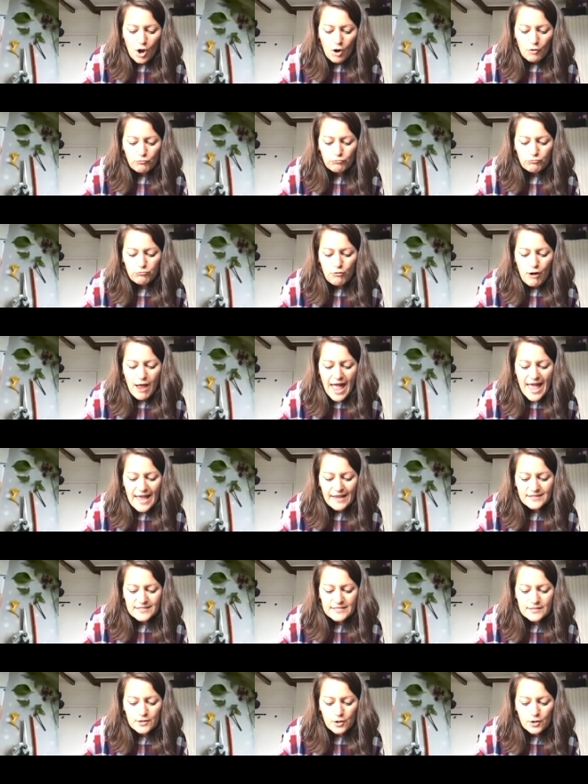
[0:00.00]
red
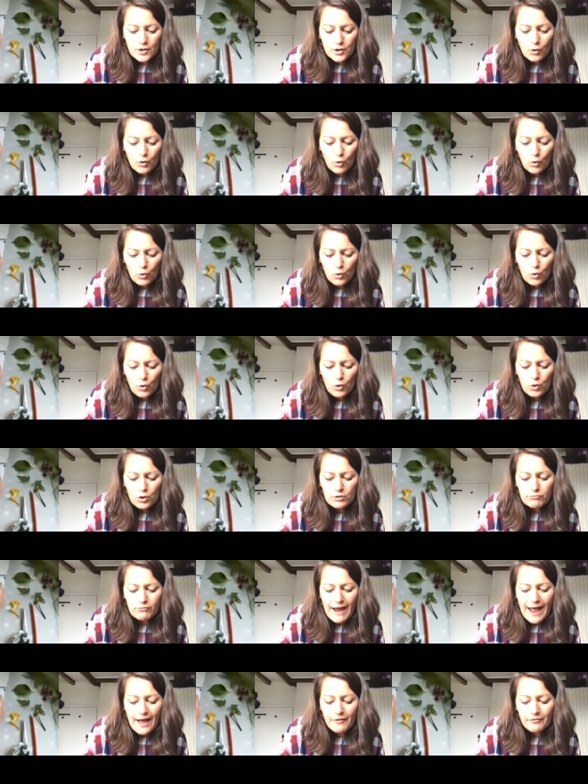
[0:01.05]
all
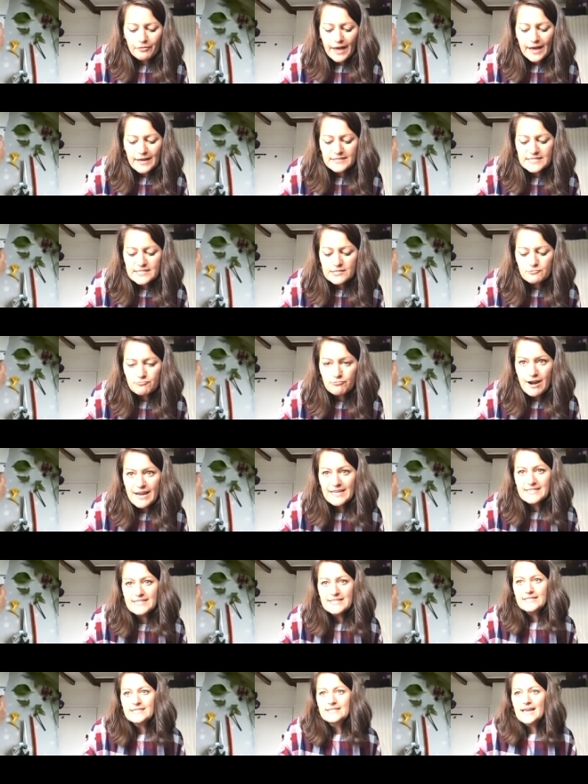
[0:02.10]
around that
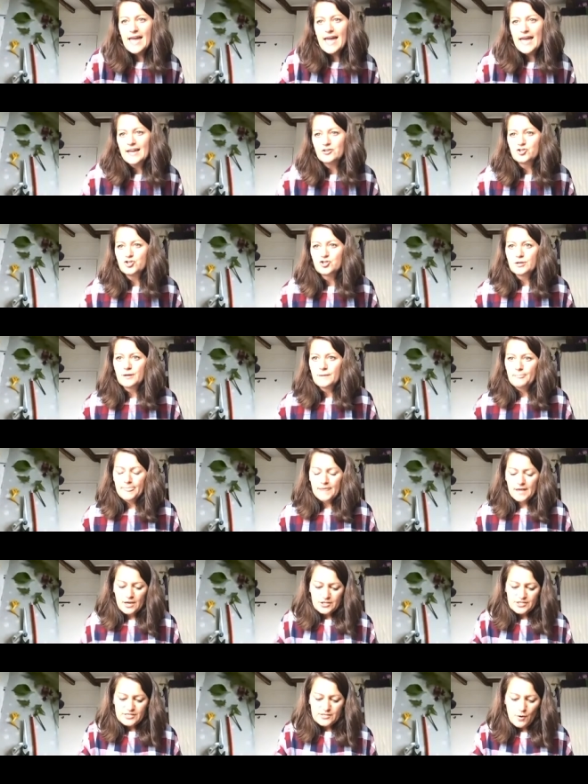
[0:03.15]
serrated edge
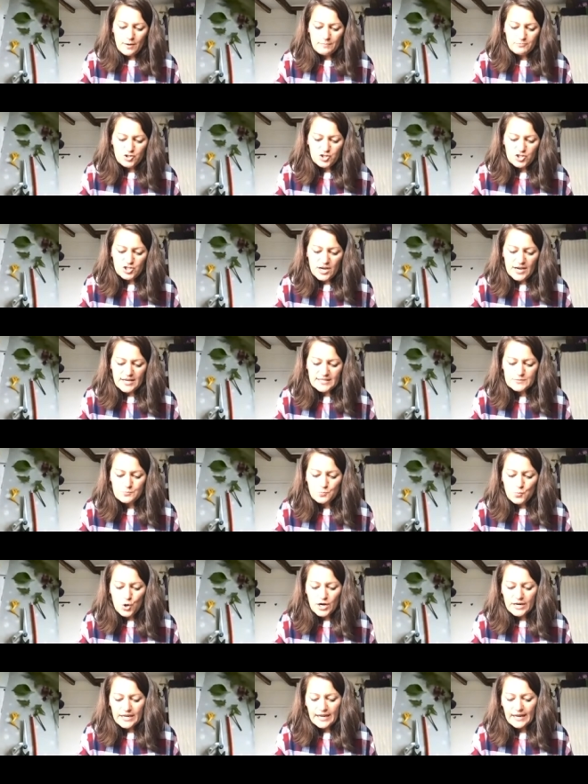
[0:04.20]
so I'm just
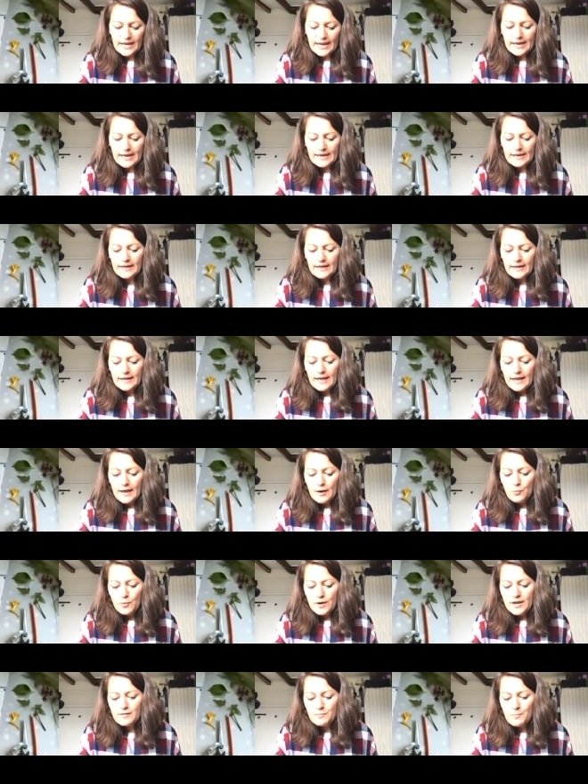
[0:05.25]
working in
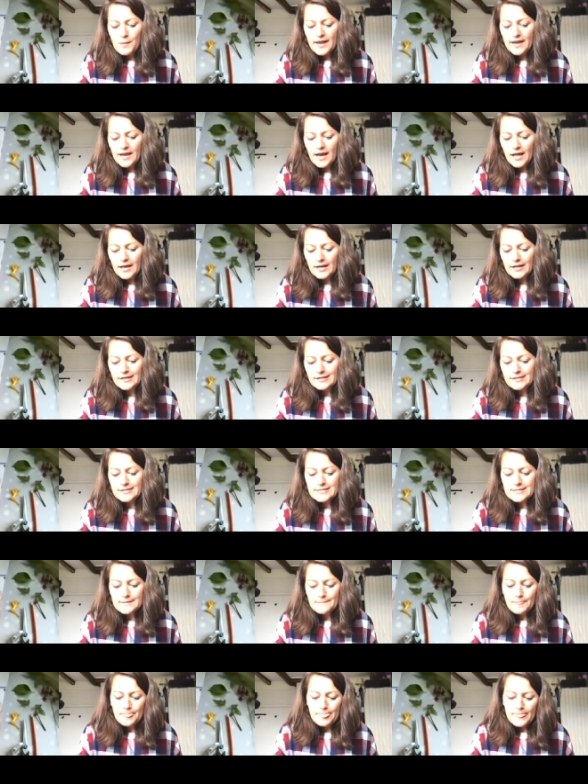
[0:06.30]
with my colors
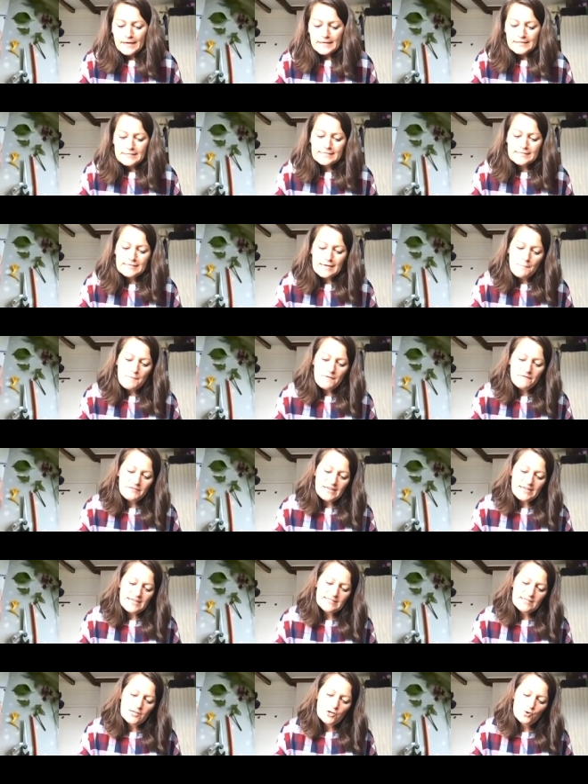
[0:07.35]
some of
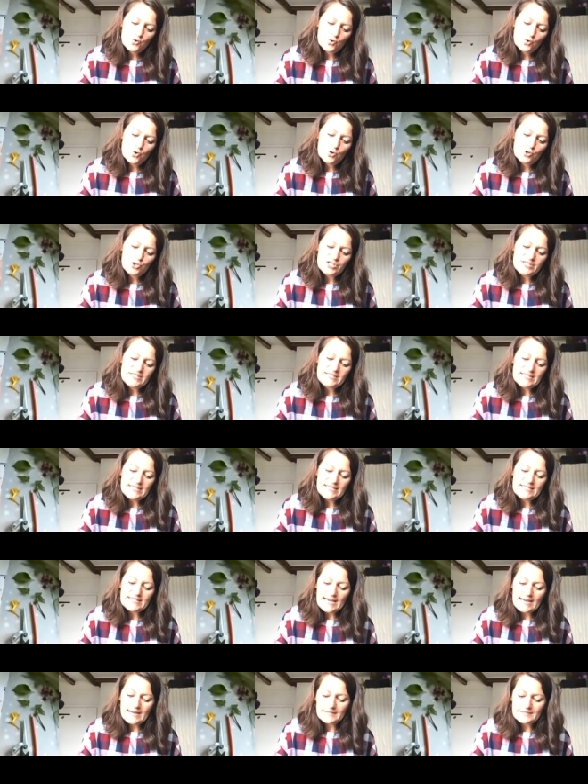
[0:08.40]
these gorgeous
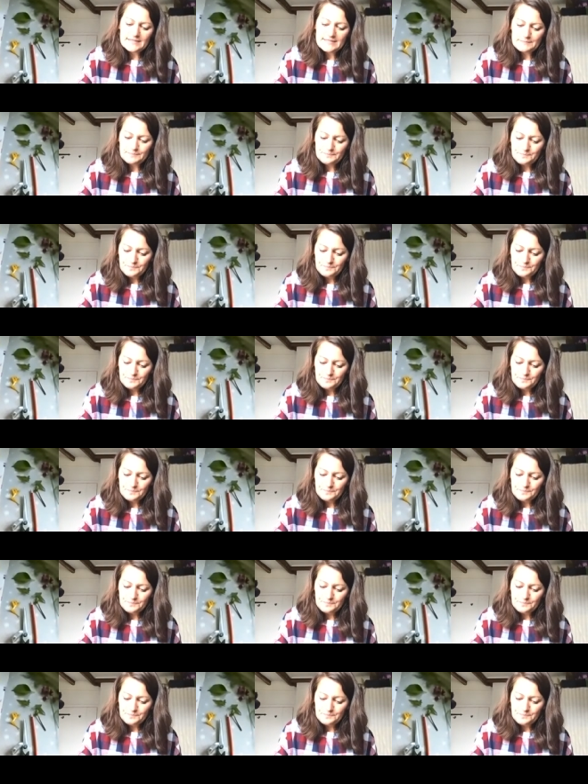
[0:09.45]
details